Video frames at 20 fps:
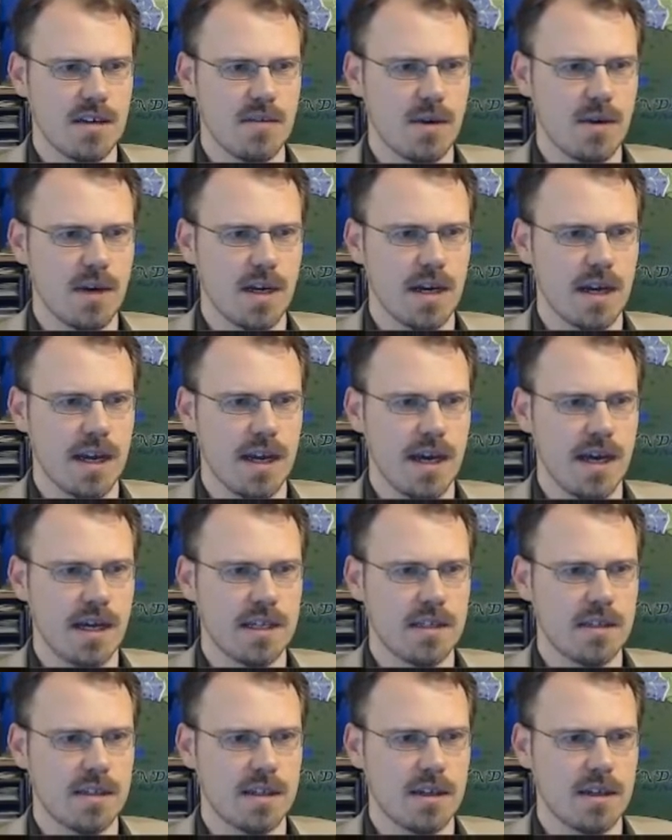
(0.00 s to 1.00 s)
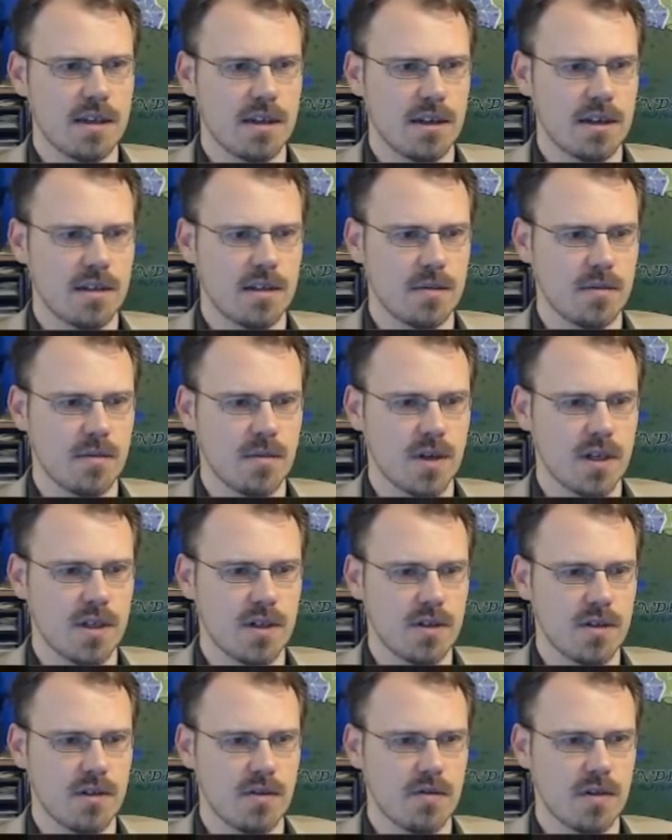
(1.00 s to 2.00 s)
What an excellent, awesome run
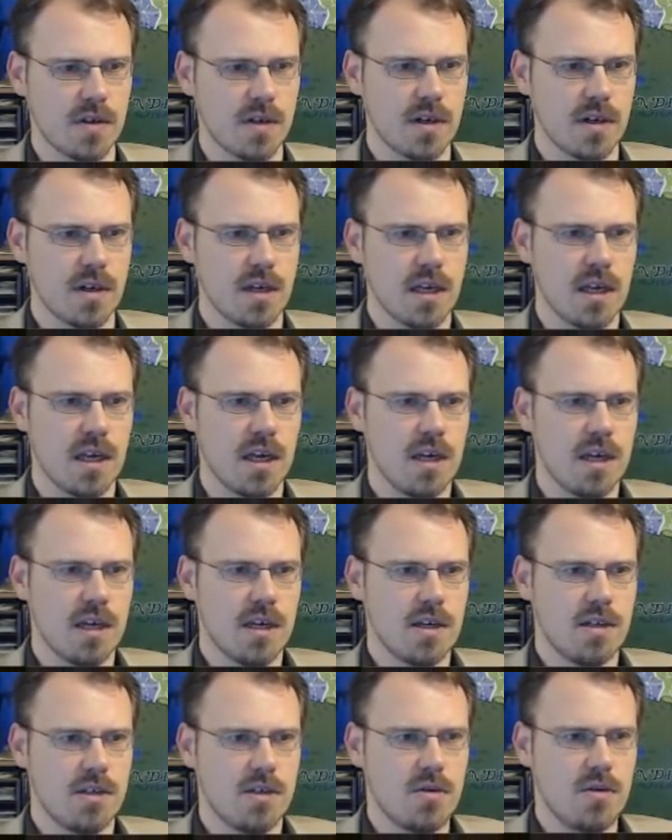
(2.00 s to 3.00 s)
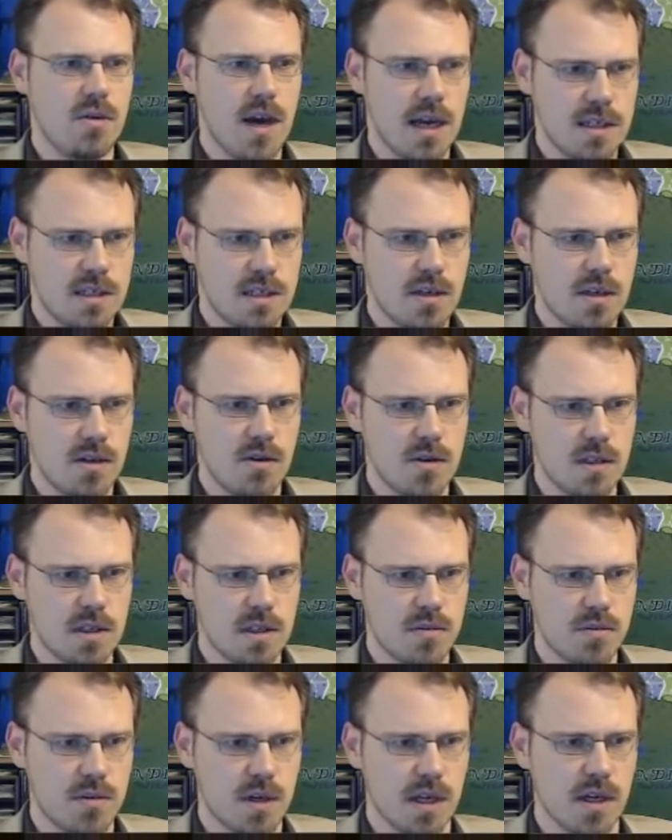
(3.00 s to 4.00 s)
so far. Two executes is
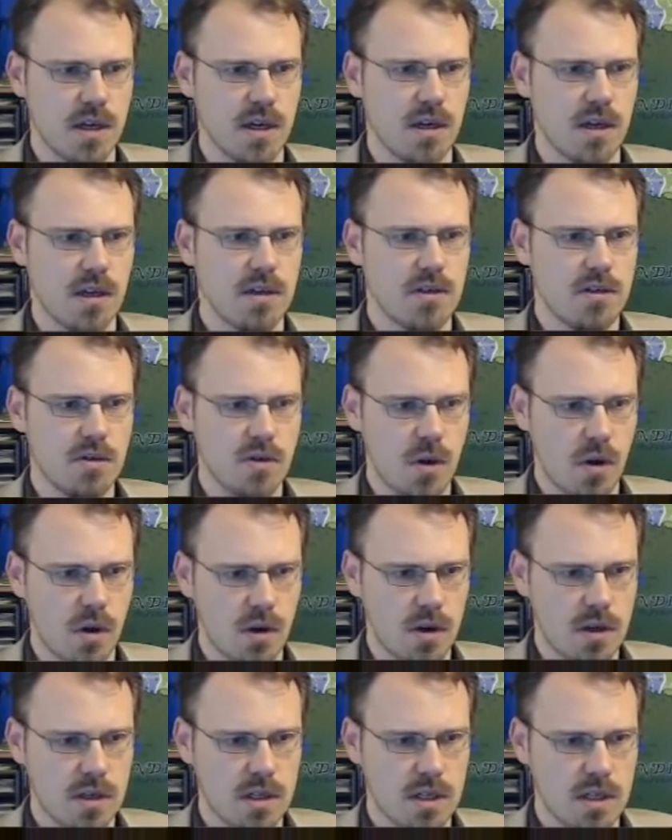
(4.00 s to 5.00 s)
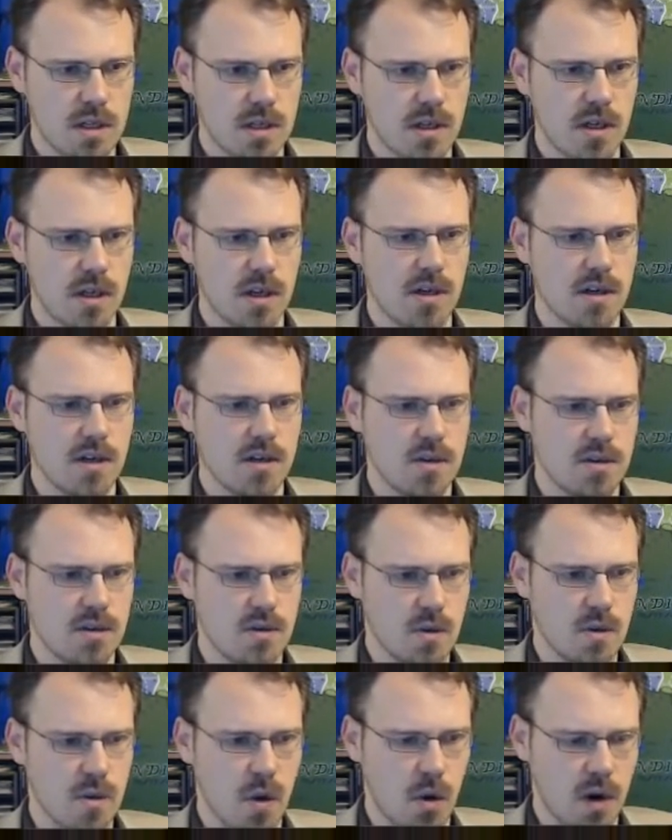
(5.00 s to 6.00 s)
pretty good. Two ogres is good.
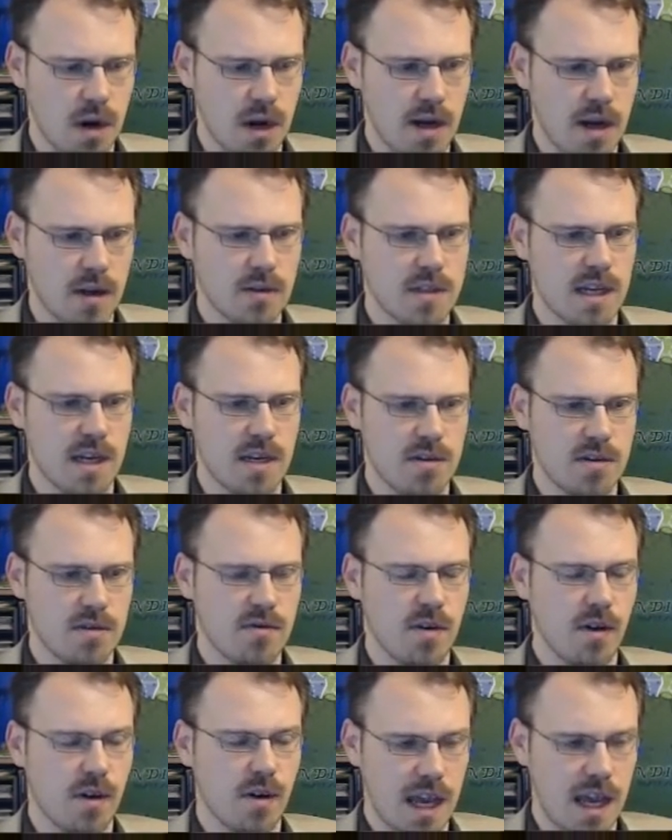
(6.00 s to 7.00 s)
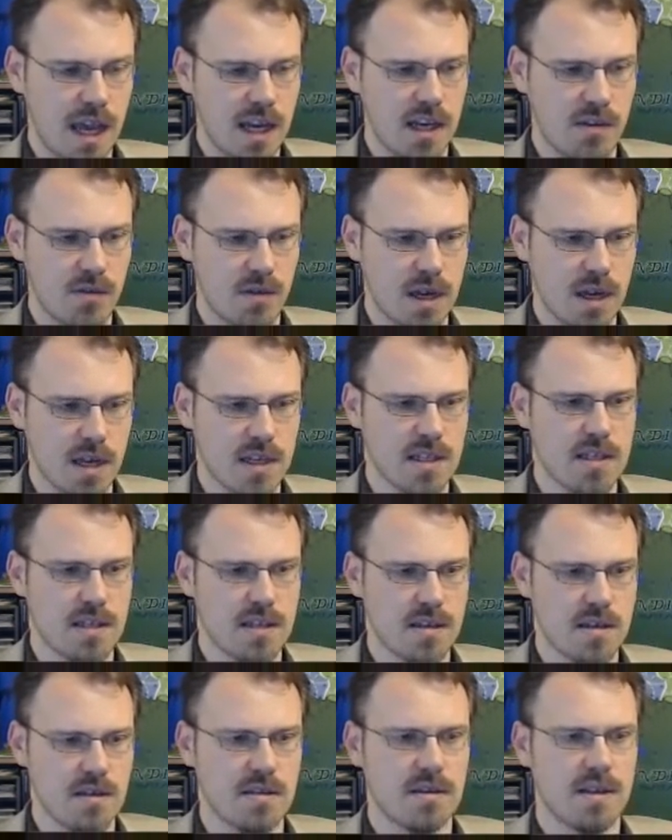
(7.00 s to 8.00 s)
Two gore howls and two volcanic drakes.
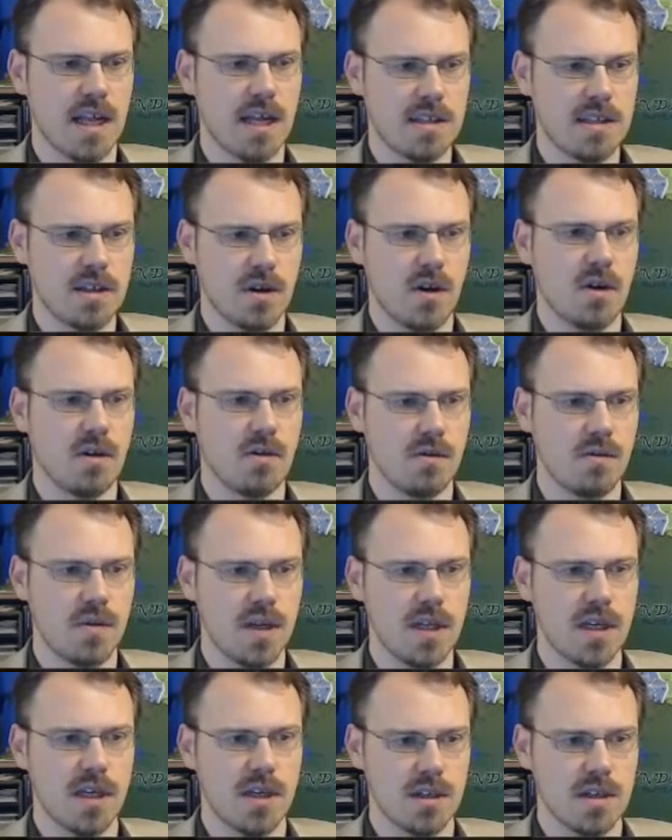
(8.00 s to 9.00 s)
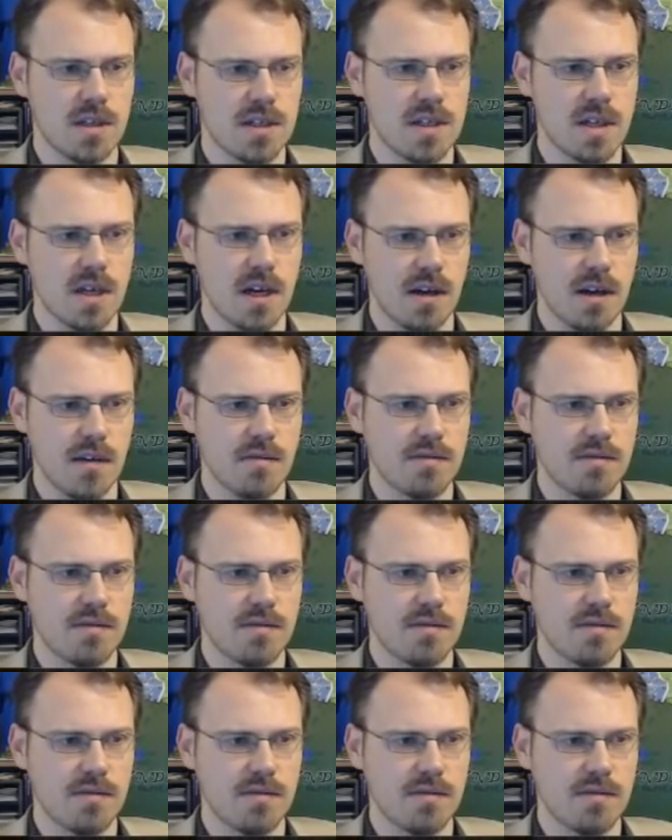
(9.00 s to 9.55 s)
That's all really good stuff.